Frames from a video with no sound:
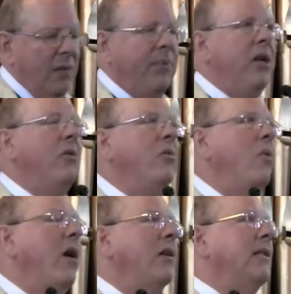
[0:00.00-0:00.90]
Peter
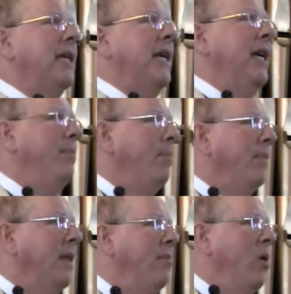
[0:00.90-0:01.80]
wanted to
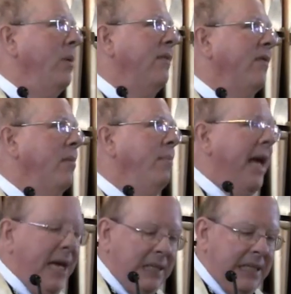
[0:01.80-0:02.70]
keep the moment from
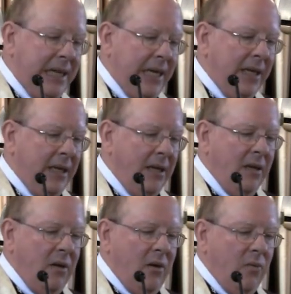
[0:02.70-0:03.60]
passing,
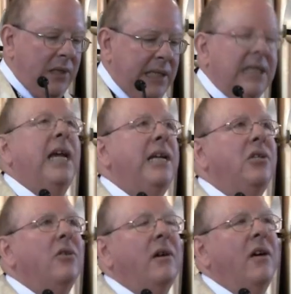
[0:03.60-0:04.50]
was in
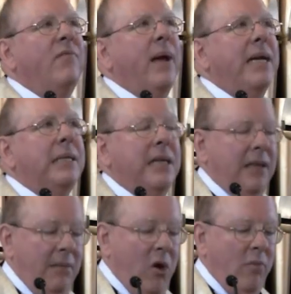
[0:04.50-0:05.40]
danger of
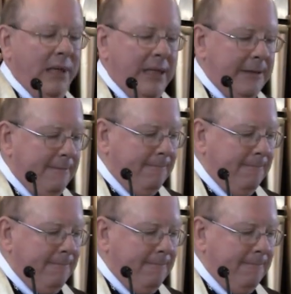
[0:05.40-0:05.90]
passing the moment.